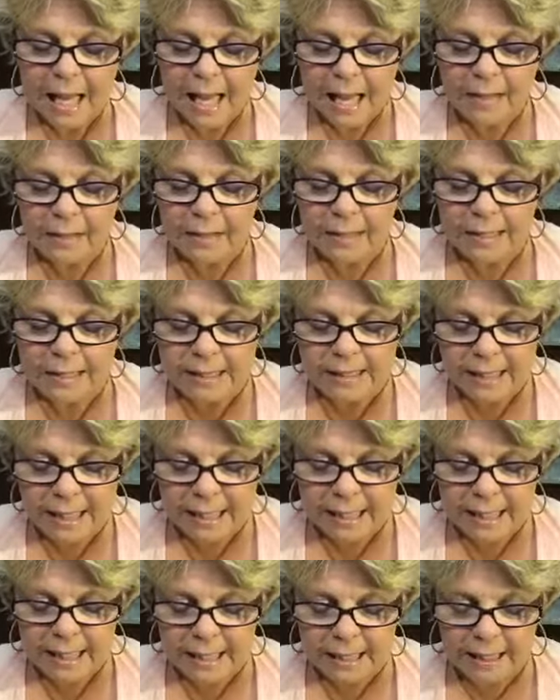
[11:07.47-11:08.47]
And then
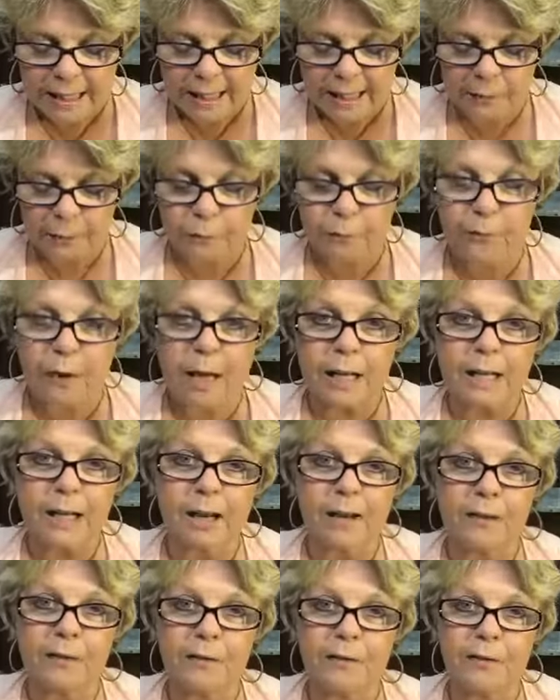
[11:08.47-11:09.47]
sitting in front
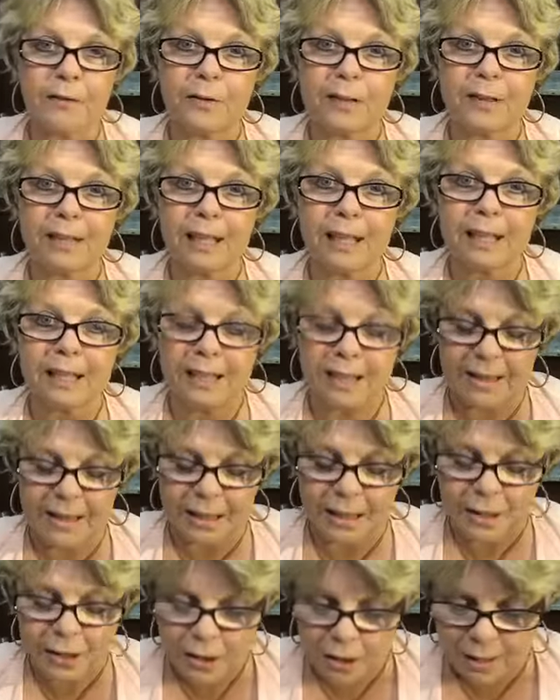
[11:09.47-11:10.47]
of the,
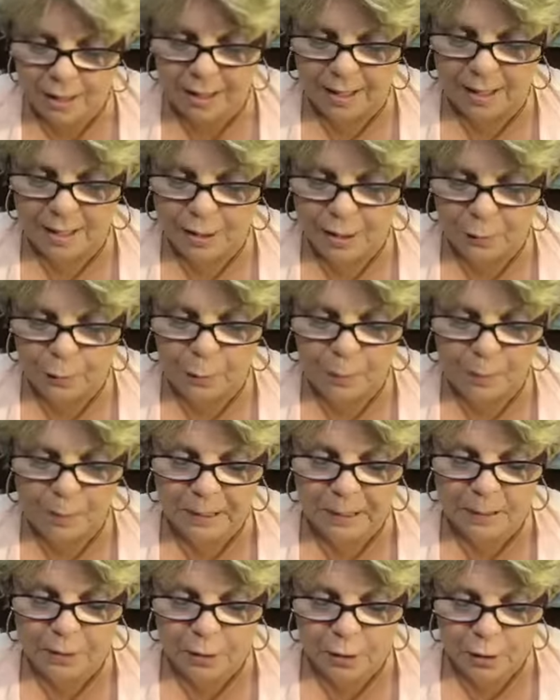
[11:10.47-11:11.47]
the judge would
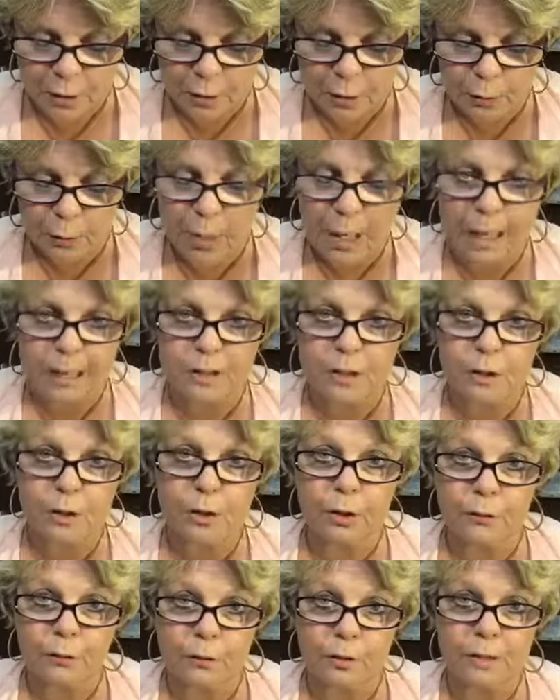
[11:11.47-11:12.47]
be two on
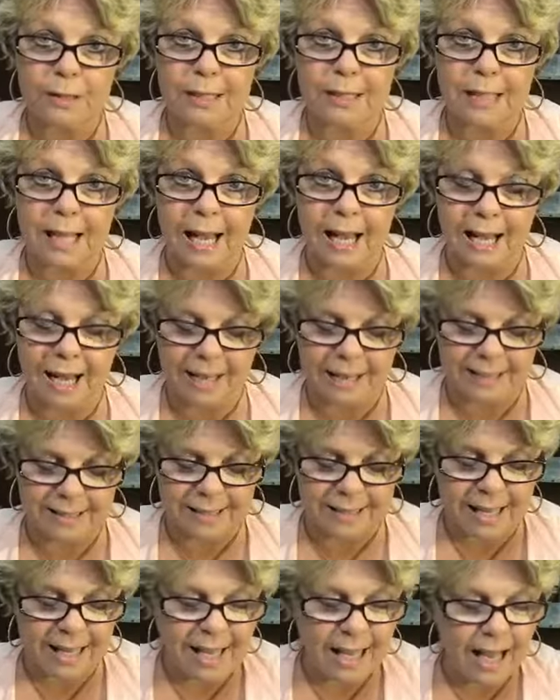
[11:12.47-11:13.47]
two different
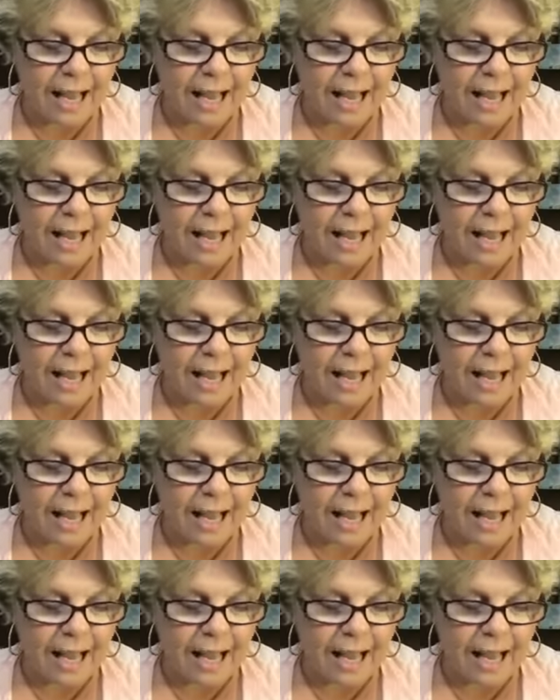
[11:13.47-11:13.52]
sides.